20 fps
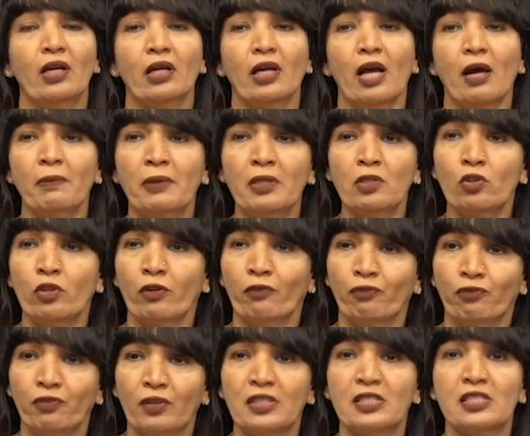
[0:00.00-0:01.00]
Coming to the
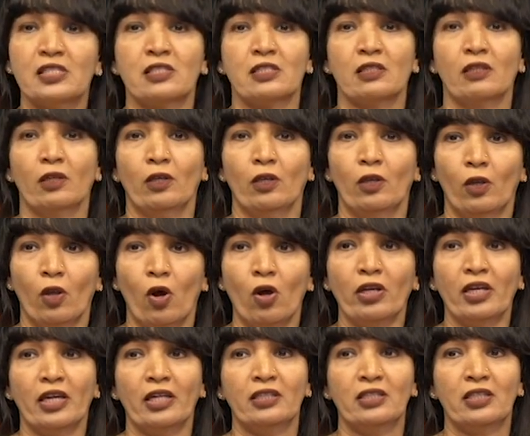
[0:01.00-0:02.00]
first
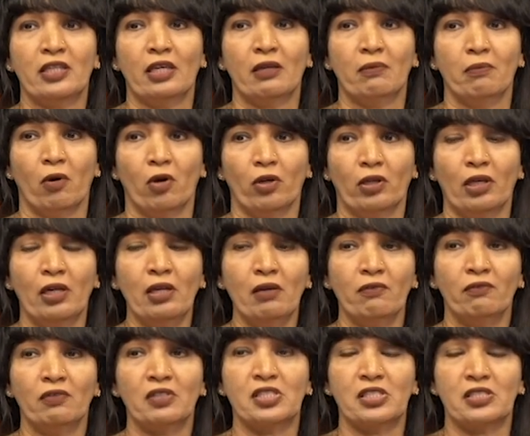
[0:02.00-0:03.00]
lock and key model
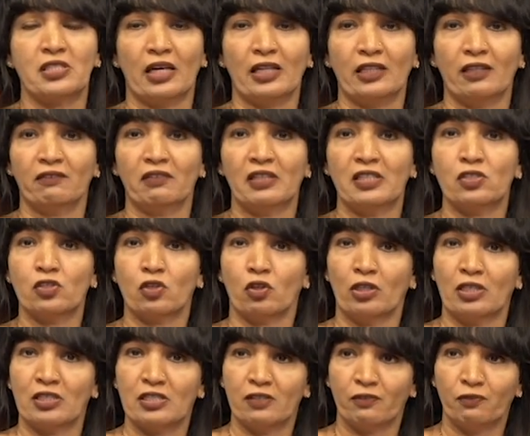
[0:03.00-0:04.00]
which is otherwise
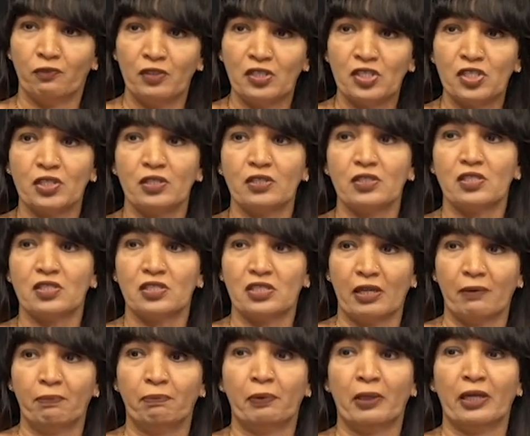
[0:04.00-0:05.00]
called as the Fischer's
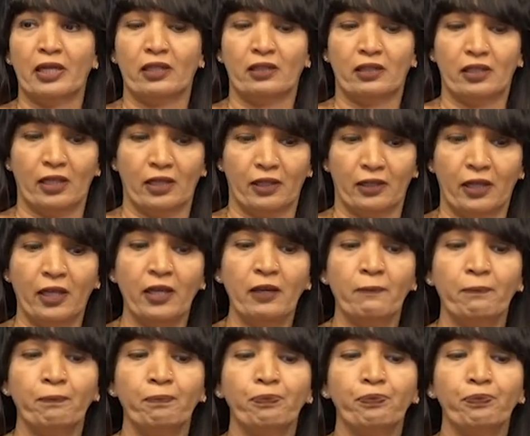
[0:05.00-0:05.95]
template theory,